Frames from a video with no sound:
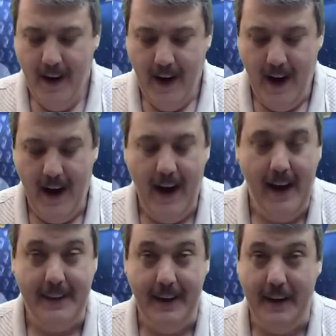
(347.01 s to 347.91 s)

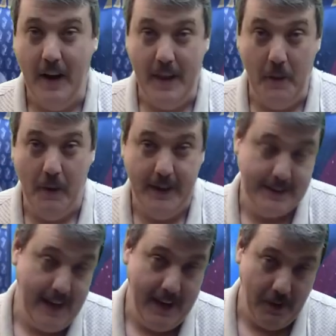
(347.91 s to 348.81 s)
I think they want to
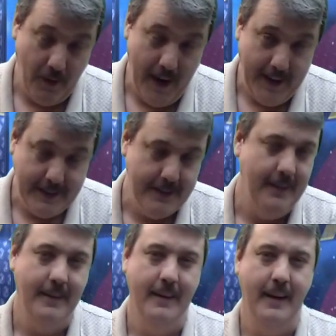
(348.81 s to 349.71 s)
stay in the race.
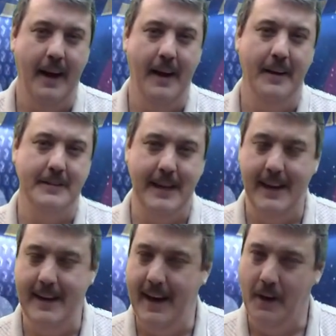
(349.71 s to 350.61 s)

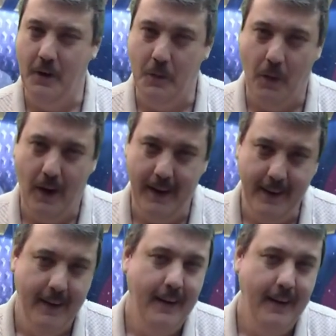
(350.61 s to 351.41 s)
San Diego had won.